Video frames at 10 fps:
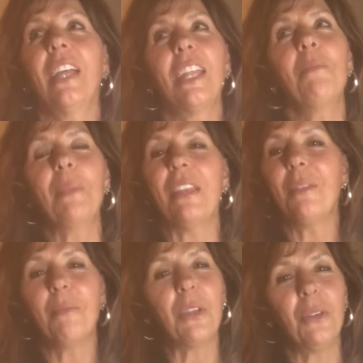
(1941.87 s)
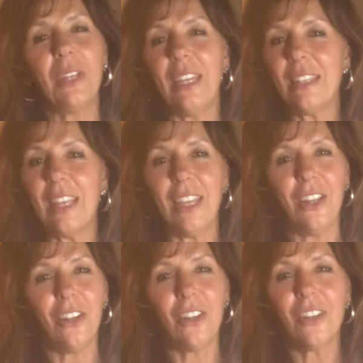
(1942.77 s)
let it be the beauty in
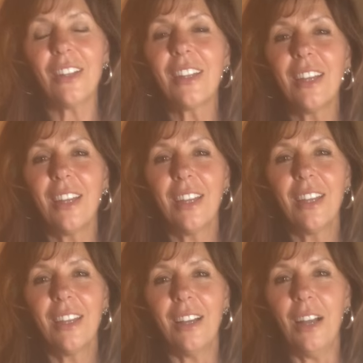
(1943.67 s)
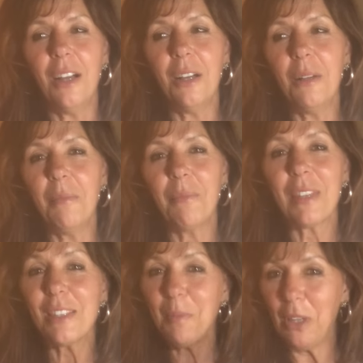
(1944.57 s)
here. Um,
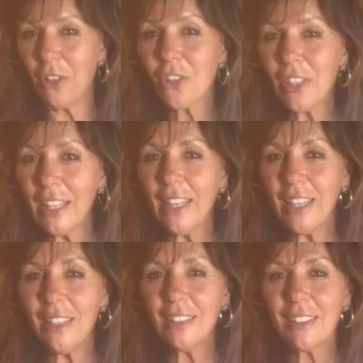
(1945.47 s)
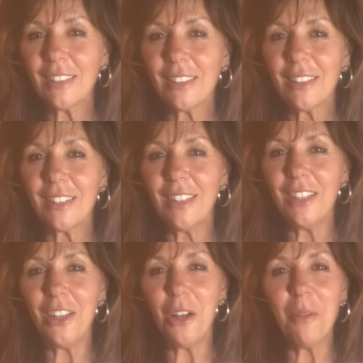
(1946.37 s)
spiritually,
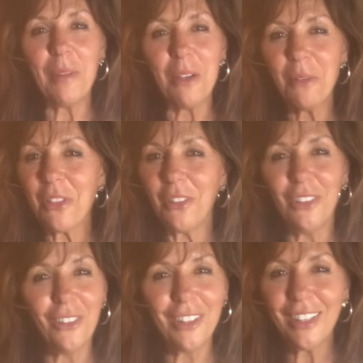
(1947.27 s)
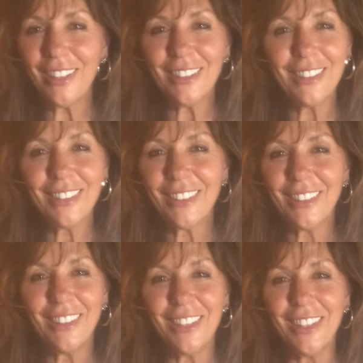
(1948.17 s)
you know, being with the Lord,
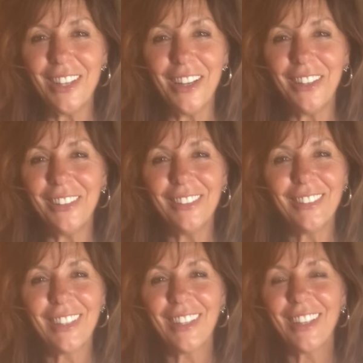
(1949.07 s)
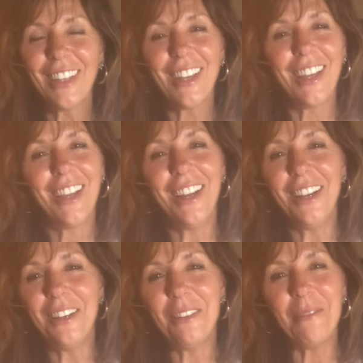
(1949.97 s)
you know.
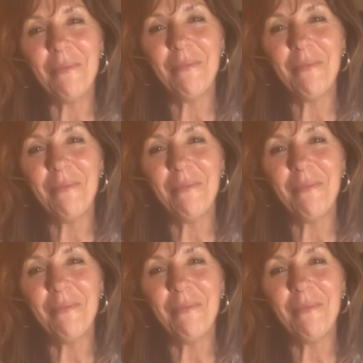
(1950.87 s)
Um,